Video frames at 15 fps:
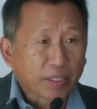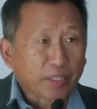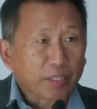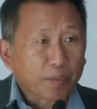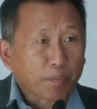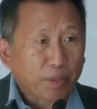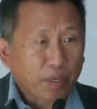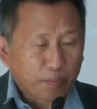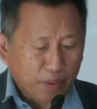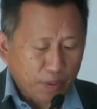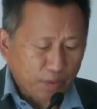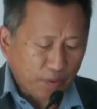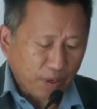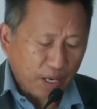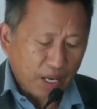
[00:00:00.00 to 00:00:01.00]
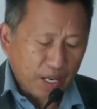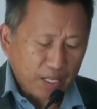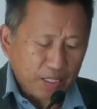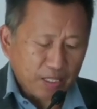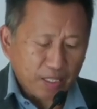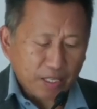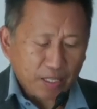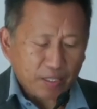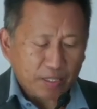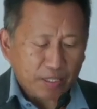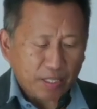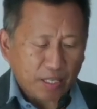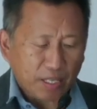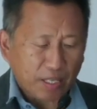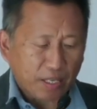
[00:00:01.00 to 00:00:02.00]
The Department of
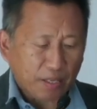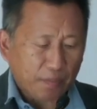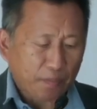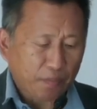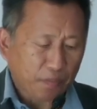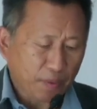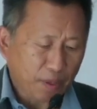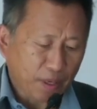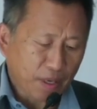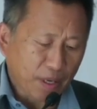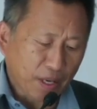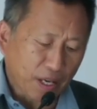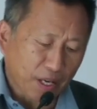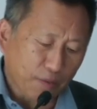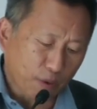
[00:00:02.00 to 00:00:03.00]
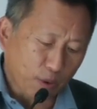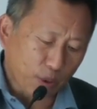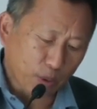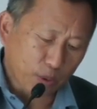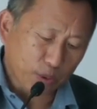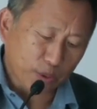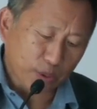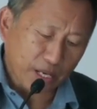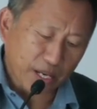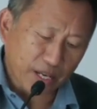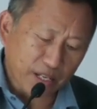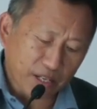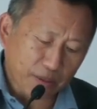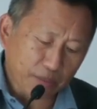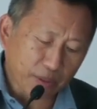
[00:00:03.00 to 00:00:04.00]
IT&C have also
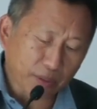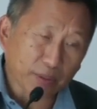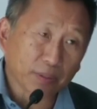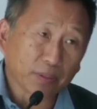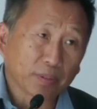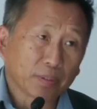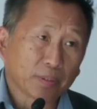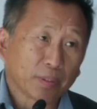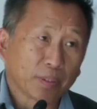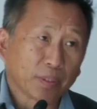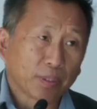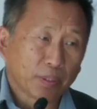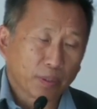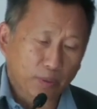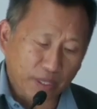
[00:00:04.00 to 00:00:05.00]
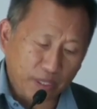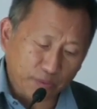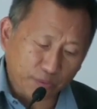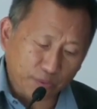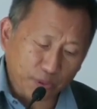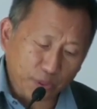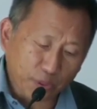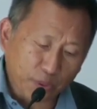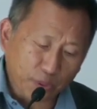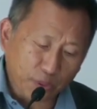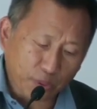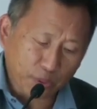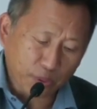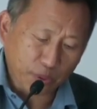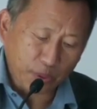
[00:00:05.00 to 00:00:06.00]
enabled quite a
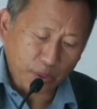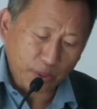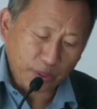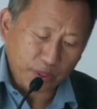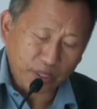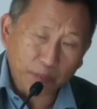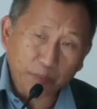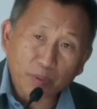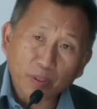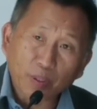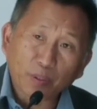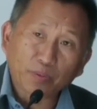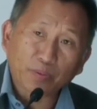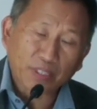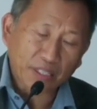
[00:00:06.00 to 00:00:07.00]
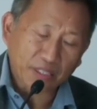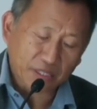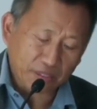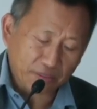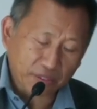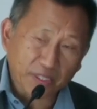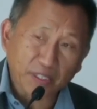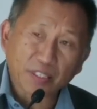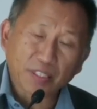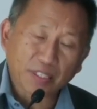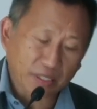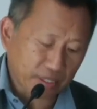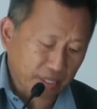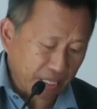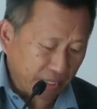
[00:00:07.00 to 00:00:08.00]
few number of e-services
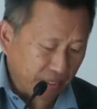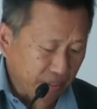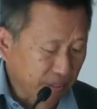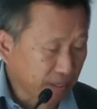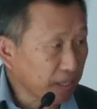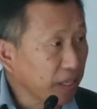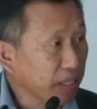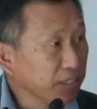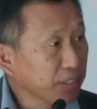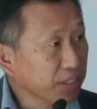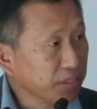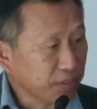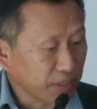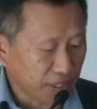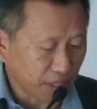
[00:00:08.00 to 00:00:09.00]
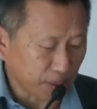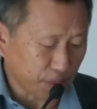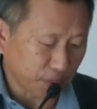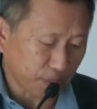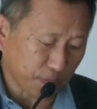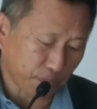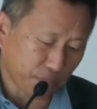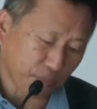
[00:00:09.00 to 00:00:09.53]
in the state. I'll just read out.